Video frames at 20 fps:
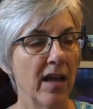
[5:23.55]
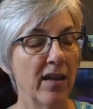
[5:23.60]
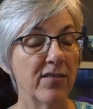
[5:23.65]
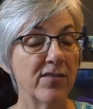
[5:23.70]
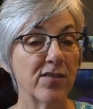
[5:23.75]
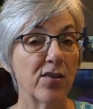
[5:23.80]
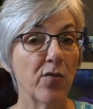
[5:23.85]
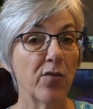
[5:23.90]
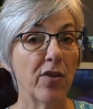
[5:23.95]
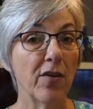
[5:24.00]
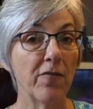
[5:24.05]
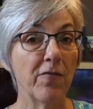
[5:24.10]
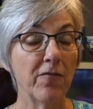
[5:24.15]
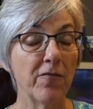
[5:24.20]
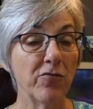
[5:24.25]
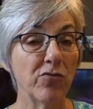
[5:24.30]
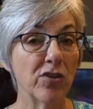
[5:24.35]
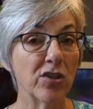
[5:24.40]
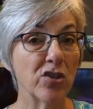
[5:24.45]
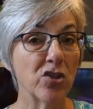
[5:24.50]
So
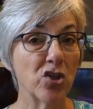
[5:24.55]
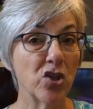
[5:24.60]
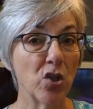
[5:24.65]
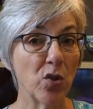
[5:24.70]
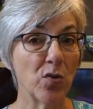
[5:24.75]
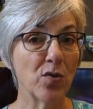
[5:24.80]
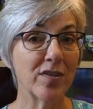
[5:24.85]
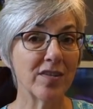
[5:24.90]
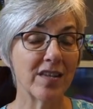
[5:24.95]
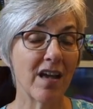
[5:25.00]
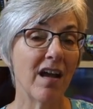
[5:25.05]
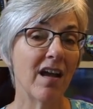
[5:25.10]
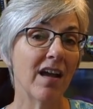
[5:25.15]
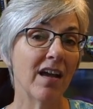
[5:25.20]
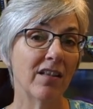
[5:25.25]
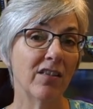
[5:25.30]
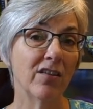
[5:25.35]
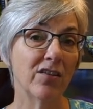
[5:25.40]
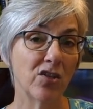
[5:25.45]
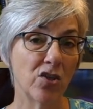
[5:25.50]

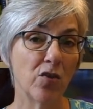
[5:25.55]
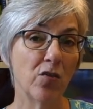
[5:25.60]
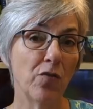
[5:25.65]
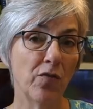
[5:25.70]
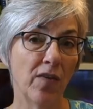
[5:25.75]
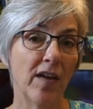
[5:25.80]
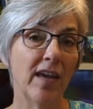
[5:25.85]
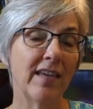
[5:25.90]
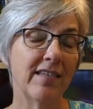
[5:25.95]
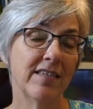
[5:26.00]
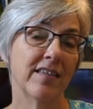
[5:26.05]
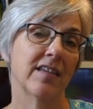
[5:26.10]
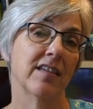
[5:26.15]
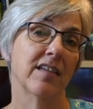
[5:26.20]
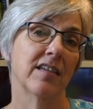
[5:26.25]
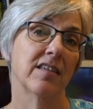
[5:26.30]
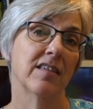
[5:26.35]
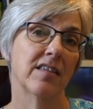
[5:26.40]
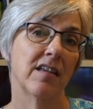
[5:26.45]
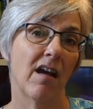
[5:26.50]
the two
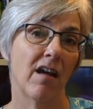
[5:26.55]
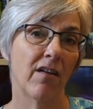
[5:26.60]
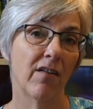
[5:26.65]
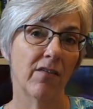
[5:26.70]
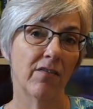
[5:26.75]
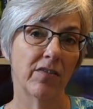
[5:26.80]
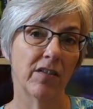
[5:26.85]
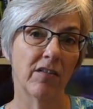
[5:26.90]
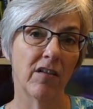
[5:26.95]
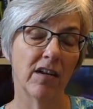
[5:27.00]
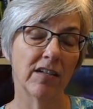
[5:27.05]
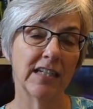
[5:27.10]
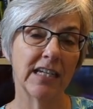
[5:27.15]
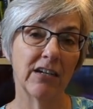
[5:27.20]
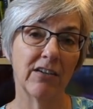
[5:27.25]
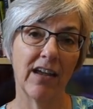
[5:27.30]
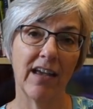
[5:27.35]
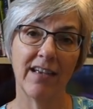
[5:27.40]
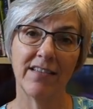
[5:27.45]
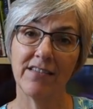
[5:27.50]
faces of the long
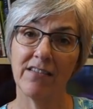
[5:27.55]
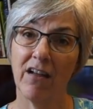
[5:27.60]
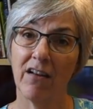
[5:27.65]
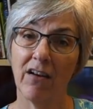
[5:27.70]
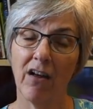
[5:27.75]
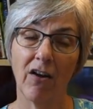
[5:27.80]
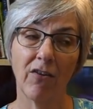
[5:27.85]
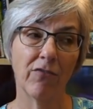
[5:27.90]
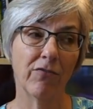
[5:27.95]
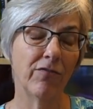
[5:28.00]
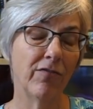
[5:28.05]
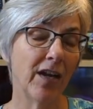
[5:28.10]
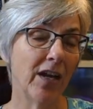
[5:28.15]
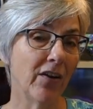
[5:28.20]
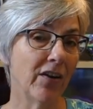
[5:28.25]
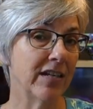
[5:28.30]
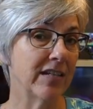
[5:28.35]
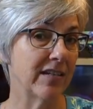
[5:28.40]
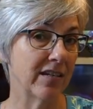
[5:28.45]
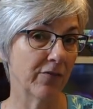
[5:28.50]
tail cast on are
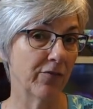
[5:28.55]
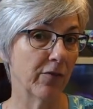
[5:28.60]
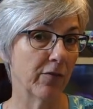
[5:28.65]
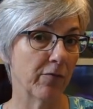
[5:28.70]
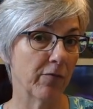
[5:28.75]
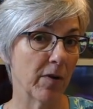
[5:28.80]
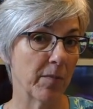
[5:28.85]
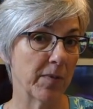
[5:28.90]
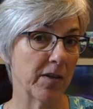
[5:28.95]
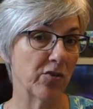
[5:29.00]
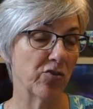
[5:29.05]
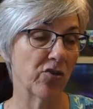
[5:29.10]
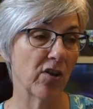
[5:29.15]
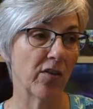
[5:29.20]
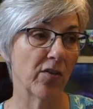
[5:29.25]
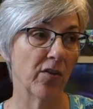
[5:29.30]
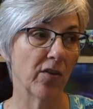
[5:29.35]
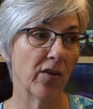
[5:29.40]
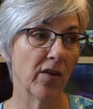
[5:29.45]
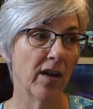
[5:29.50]
very different from each
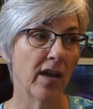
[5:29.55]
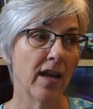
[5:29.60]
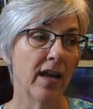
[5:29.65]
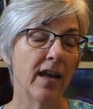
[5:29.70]
other.